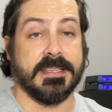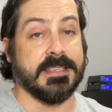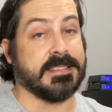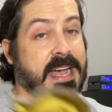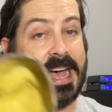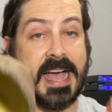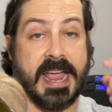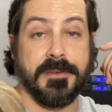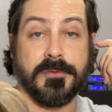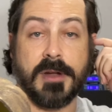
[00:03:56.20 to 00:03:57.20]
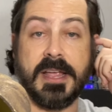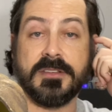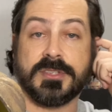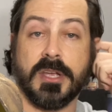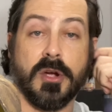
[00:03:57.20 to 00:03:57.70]
is a hide,
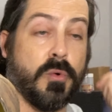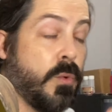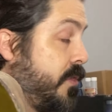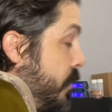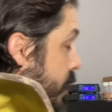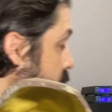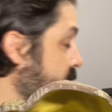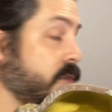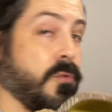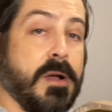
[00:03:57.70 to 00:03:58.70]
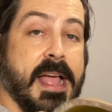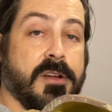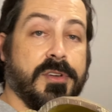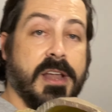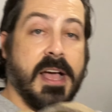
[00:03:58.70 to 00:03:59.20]
right? So whether they're in the
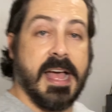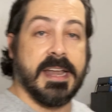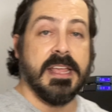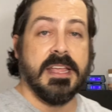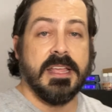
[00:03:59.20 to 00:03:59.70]
rack or not,